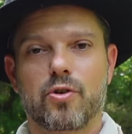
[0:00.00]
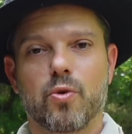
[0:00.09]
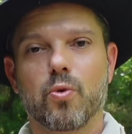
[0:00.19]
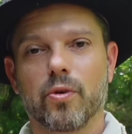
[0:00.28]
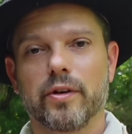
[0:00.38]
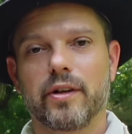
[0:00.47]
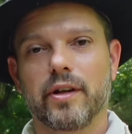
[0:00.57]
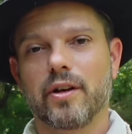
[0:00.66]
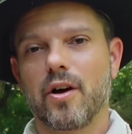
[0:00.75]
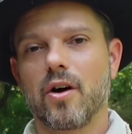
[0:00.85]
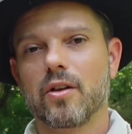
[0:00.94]
Corn,
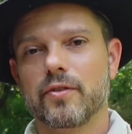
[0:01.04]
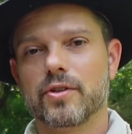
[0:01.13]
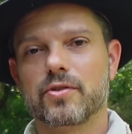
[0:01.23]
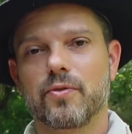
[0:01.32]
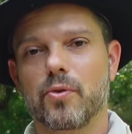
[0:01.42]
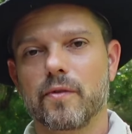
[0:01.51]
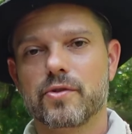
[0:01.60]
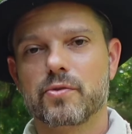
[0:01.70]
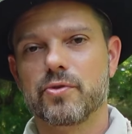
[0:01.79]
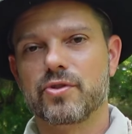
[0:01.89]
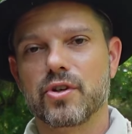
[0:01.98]
in all of its
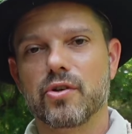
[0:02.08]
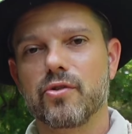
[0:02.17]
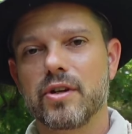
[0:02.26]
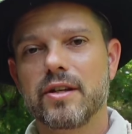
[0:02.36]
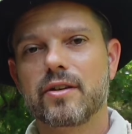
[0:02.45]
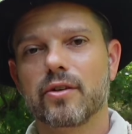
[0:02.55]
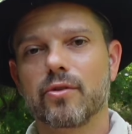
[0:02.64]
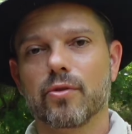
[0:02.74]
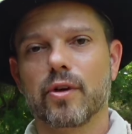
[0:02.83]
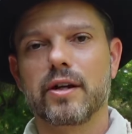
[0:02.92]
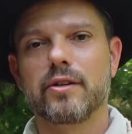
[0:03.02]
forms, was a unique
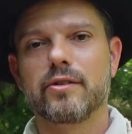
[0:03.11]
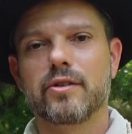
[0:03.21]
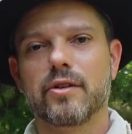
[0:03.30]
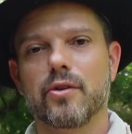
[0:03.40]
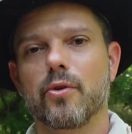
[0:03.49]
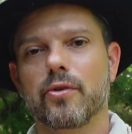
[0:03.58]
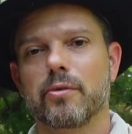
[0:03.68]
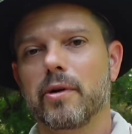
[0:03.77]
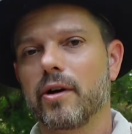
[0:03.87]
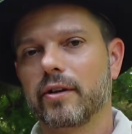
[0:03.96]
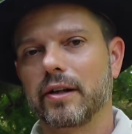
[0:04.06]
grain to the North
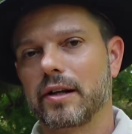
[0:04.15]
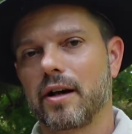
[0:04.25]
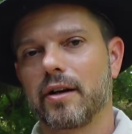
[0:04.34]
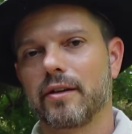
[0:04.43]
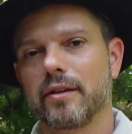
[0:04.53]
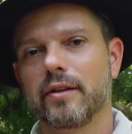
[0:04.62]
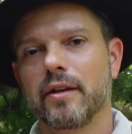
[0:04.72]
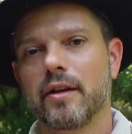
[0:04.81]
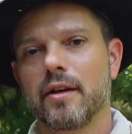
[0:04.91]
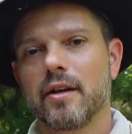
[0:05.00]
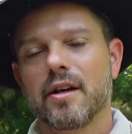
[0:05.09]
American continent.
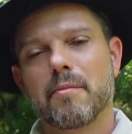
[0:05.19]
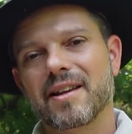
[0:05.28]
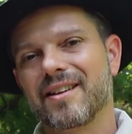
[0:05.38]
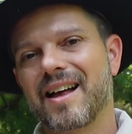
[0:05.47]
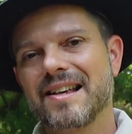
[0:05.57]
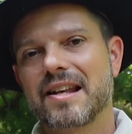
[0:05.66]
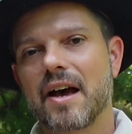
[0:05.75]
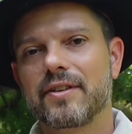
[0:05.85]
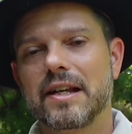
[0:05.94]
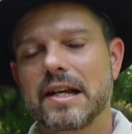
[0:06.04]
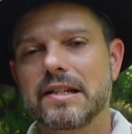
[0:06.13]
By the last half
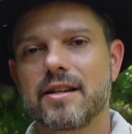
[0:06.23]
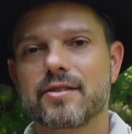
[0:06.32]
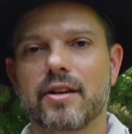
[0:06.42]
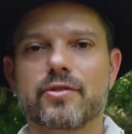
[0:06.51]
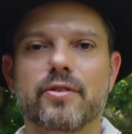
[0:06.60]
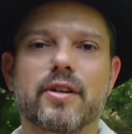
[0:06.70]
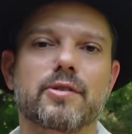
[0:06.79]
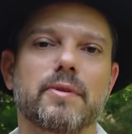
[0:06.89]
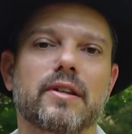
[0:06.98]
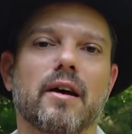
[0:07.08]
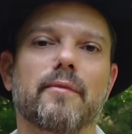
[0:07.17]
of the 18th century, it's
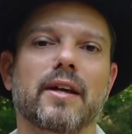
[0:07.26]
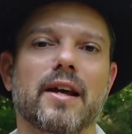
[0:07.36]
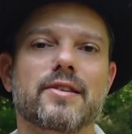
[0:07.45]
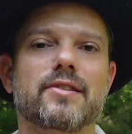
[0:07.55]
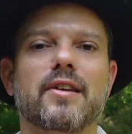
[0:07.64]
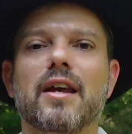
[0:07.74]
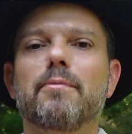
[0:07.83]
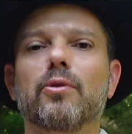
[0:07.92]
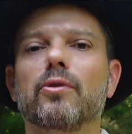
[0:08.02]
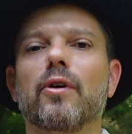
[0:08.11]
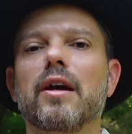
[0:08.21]
becoming a
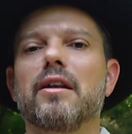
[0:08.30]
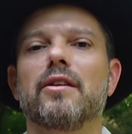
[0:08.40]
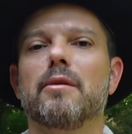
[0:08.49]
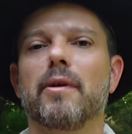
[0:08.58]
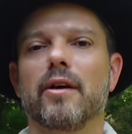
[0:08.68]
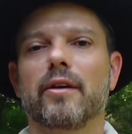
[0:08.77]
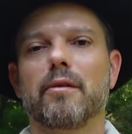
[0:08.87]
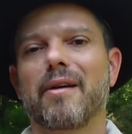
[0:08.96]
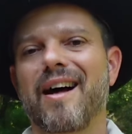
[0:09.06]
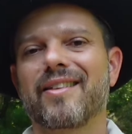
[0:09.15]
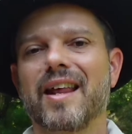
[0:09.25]
staple grain in the American
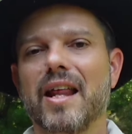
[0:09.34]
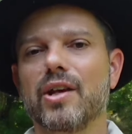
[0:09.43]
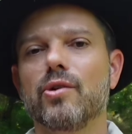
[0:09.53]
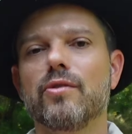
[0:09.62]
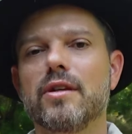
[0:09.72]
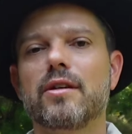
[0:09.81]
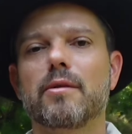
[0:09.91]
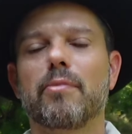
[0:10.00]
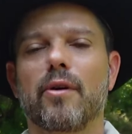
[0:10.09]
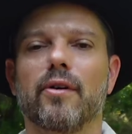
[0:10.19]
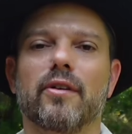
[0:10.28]
palate and a unique
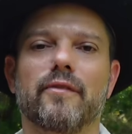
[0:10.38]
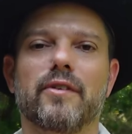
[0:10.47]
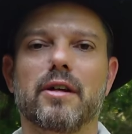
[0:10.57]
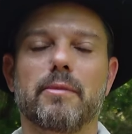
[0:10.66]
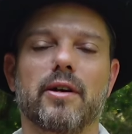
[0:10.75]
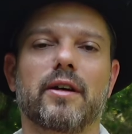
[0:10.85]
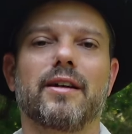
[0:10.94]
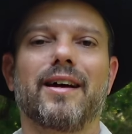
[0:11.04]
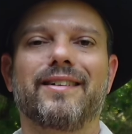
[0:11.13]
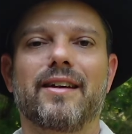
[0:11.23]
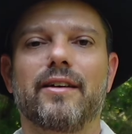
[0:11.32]
part of the American
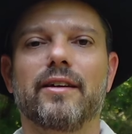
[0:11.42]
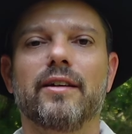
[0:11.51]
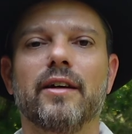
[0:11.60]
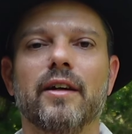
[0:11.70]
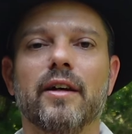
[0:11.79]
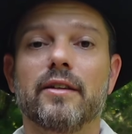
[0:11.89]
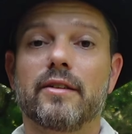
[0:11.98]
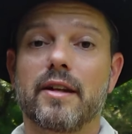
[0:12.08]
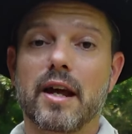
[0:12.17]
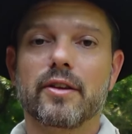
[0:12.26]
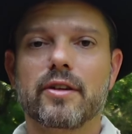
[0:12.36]
identity.
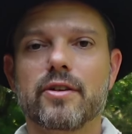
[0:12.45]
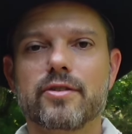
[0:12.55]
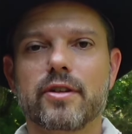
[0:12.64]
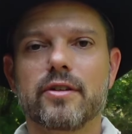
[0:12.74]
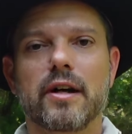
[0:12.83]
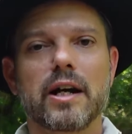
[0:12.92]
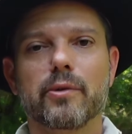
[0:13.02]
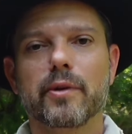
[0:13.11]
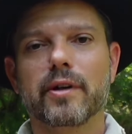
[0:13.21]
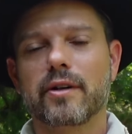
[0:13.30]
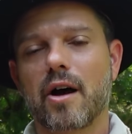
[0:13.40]
Today on the Deerskin Diary,
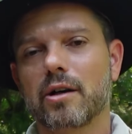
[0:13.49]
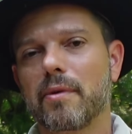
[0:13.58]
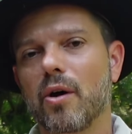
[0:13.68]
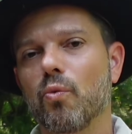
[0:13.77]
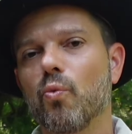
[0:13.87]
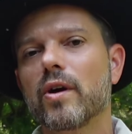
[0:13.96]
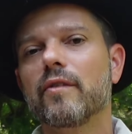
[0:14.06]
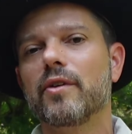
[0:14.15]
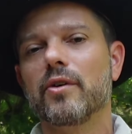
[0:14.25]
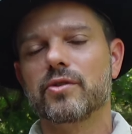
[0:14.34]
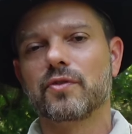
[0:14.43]
we're going to talk about one
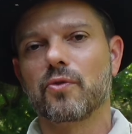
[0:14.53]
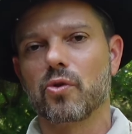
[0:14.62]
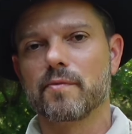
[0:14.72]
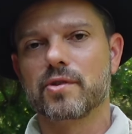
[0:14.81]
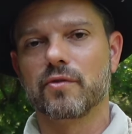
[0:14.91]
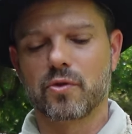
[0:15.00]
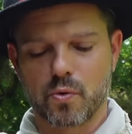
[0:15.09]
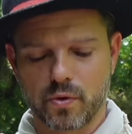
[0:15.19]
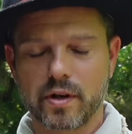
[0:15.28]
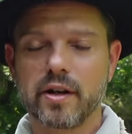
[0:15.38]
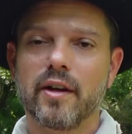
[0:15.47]
of those forms of
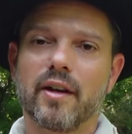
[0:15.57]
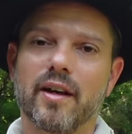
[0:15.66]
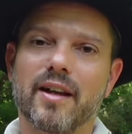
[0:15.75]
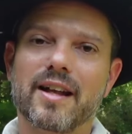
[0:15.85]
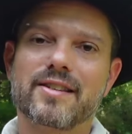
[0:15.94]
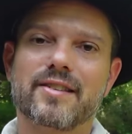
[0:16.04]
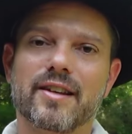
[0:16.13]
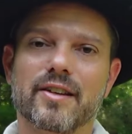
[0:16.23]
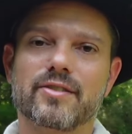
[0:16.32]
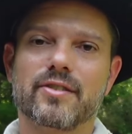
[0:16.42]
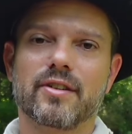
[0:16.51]
corn, and that's
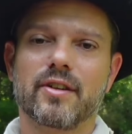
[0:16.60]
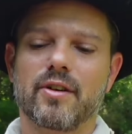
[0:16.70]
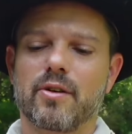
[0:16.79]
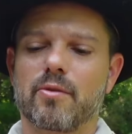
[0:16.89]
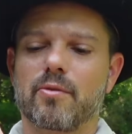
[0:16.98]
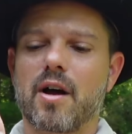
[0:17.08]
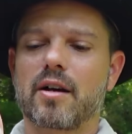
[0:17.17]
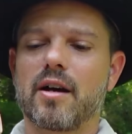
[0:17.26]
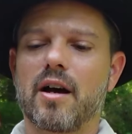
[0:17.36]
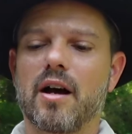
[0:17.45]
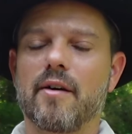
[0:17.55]
this,
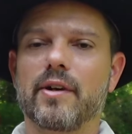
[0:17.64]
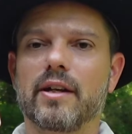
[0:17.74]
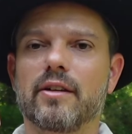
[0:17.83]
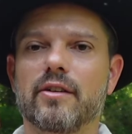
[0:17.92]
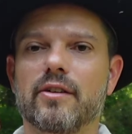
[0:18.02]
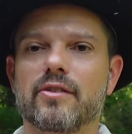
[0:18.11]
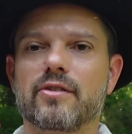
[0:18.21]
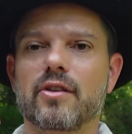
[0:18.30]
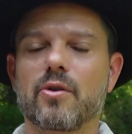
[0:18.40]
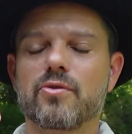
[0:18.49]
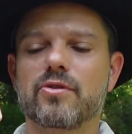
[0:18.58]
rockahominy. It's
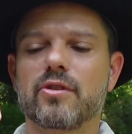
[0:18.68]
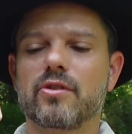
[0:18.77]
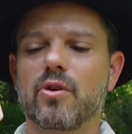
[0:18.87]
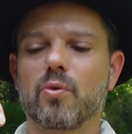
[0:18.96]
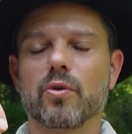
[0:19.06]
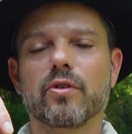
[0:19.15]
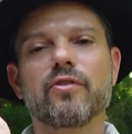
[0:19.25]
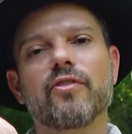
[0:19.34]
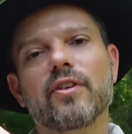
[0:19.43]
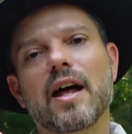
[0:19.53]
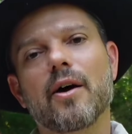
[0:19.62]
toasted corn
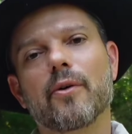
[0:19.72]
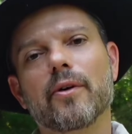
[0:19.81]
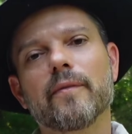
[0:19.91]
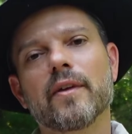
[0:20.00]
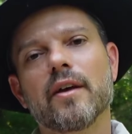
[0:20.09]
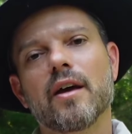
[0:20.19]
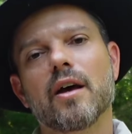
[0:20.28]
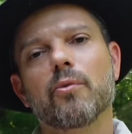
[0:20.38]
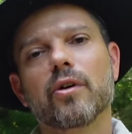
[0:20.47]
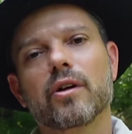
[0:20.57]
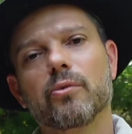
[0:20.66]
flour,
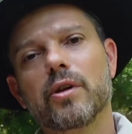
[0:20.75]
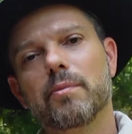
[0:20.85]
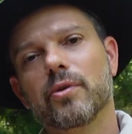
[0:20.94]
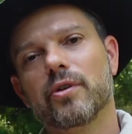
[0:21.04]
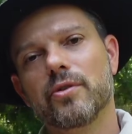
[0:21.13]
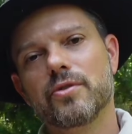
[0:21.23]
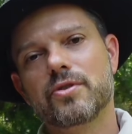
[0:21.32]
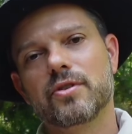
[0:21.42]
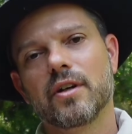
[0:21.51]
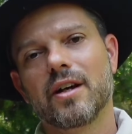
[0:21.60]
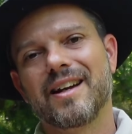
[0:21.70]
and we're going to
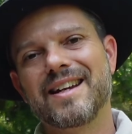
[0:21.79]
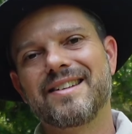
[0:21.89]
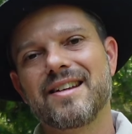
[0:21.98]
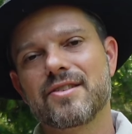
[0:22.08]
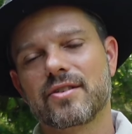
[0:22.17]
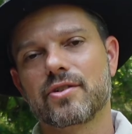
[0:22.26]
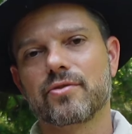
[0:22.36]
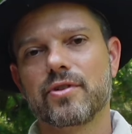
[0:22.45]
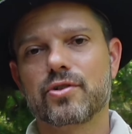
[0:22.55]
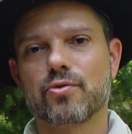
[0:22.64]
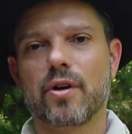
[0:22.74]
reproduce an 18th
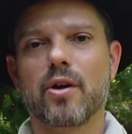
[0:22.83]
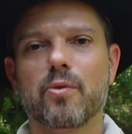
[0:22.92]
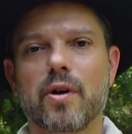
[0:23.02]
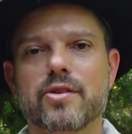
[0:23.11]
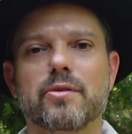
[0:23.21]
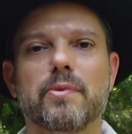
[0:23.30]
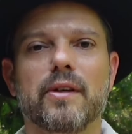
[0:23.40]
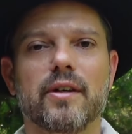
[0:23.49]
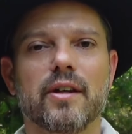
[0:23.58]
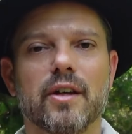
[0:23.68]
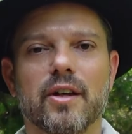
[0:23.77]
century trail
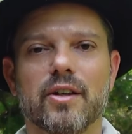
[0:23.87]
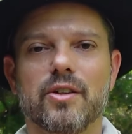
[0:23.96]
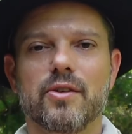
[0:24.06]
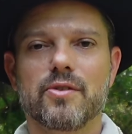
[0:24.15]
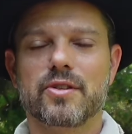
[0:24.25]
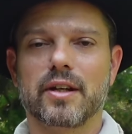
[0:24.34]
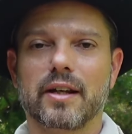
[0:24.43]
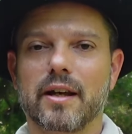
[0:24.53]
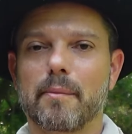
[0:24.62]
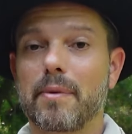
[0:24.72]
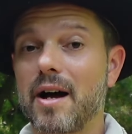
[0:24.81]
recipe using
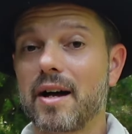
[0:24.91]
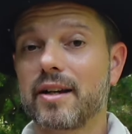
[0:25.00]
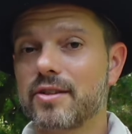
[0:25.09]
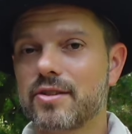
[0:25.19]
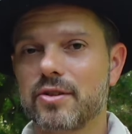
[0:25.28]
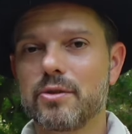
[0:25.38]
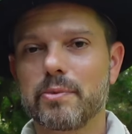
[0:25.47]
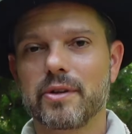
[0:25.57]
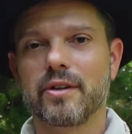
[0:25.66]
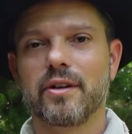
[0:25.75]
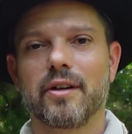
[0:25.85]
pocket soup